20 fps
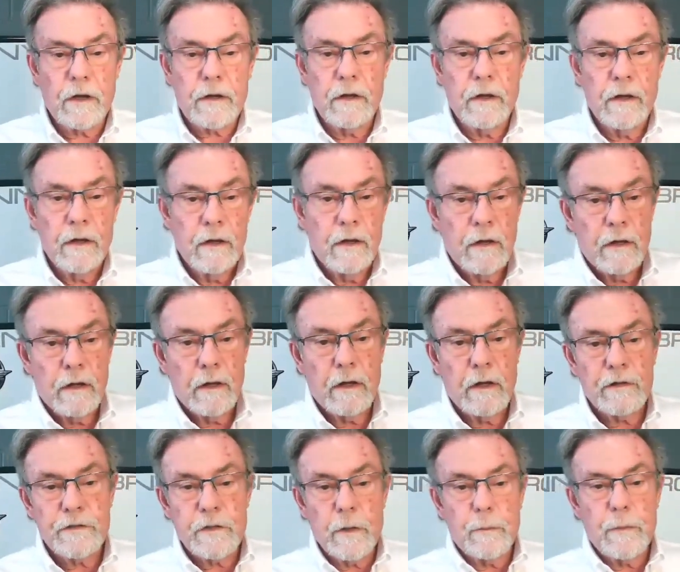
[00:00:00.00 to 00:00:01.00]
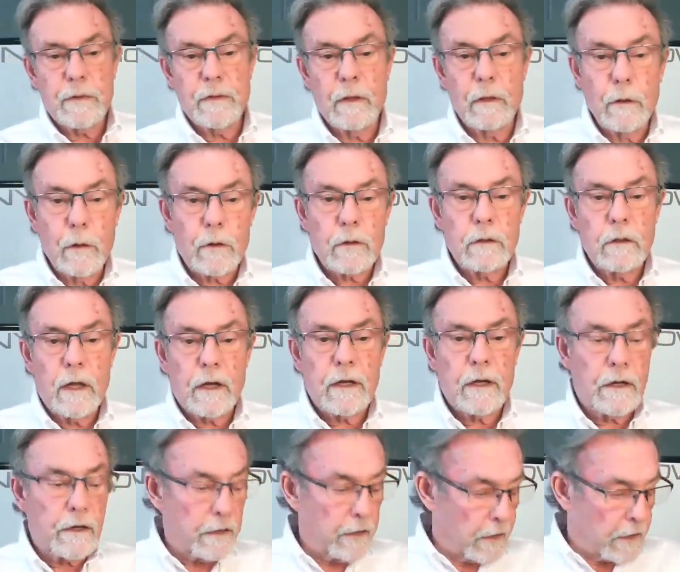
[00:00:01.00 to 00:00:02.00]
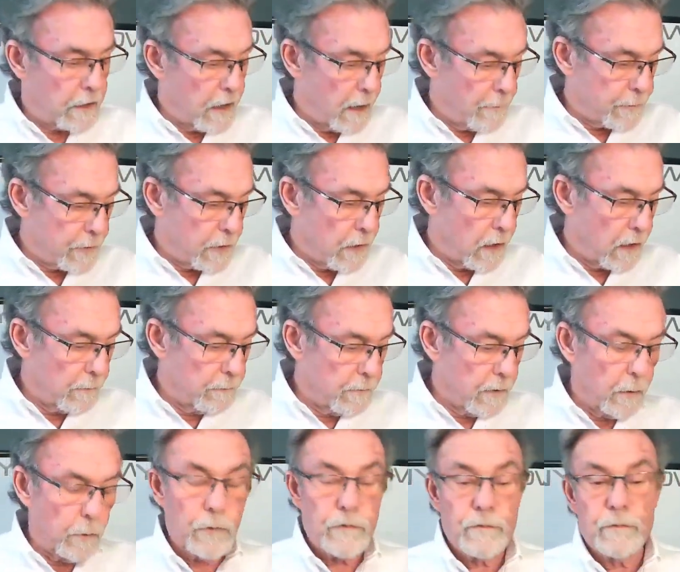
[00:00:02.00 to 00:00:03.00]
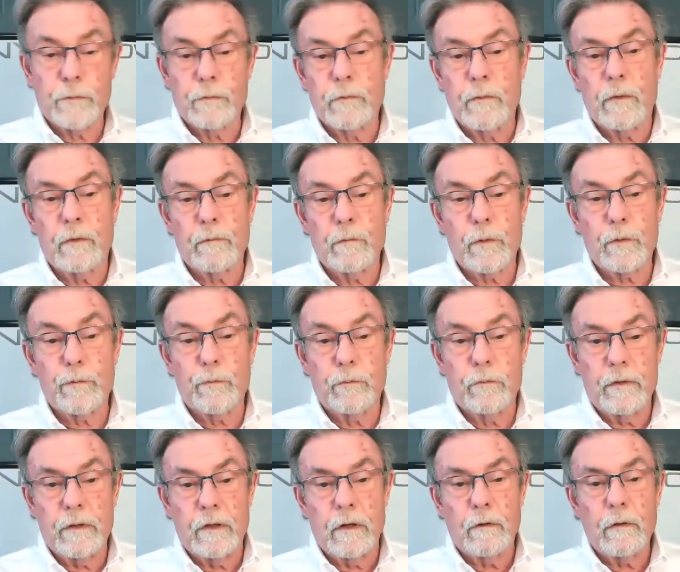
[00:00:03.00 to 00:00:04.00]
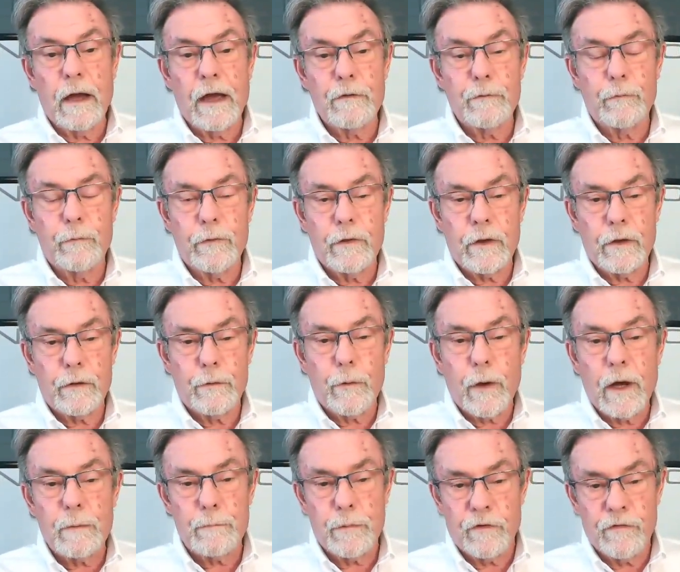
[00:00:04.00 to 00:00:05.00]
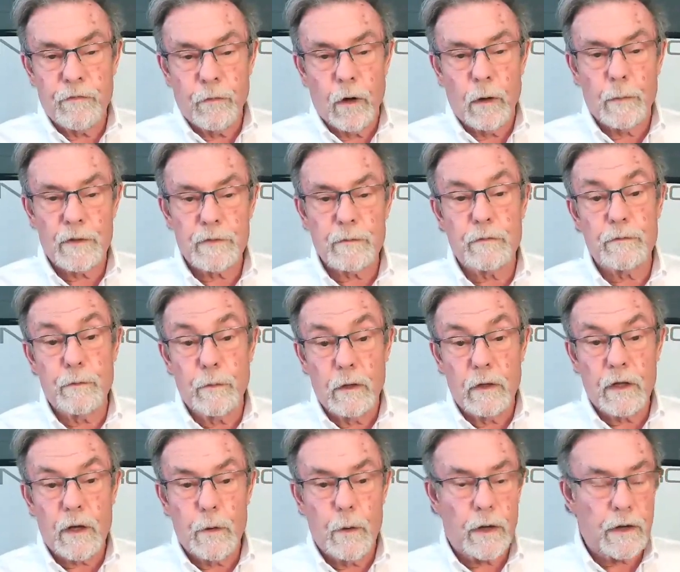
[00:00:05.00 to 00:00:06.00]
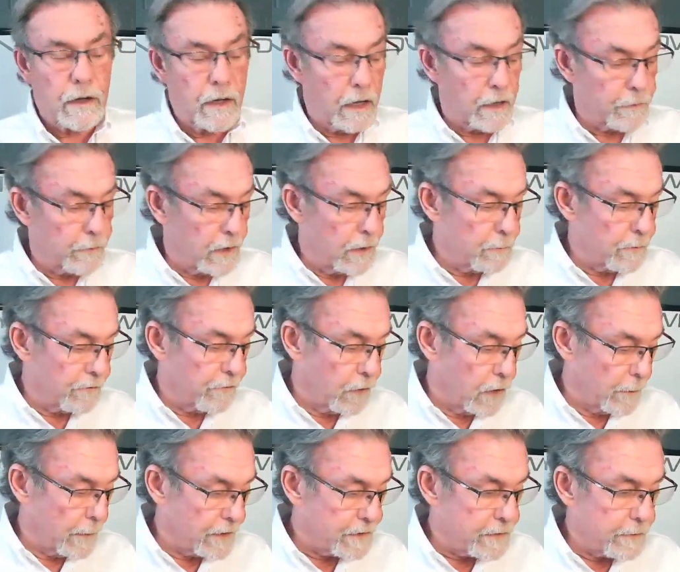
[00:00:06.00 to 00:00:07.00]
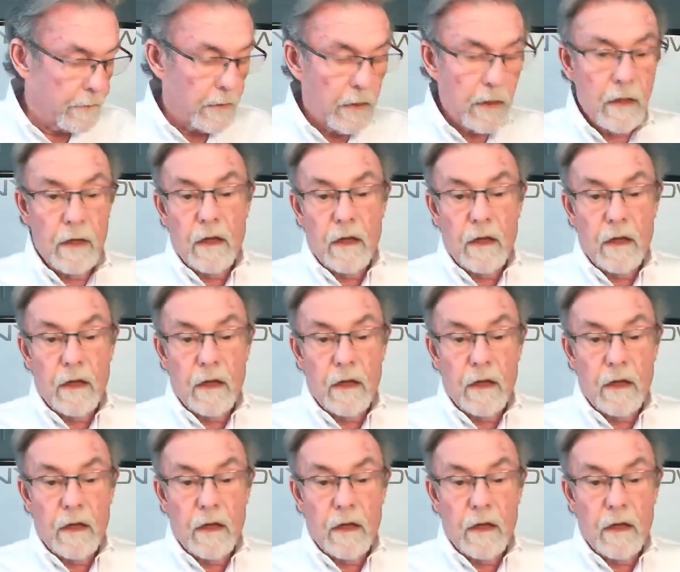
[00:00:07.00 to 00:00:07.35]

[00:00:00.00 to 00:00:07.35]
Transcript: Vic, uh, something that looked like a, a, cop car but was, was you know had great performance. It was really quick, had great performance.